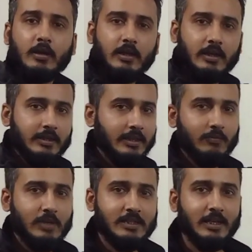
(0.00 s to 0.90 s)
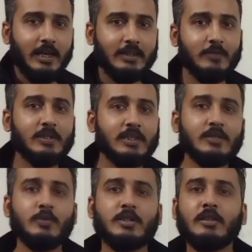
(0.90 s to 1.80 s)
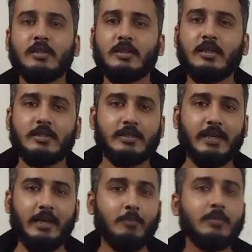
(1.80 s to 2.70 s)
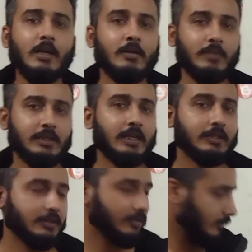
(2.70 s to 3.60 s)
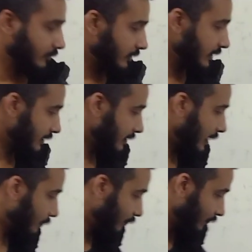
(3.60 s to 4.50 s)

the investing activities, we shall discuss the same, but not for this time.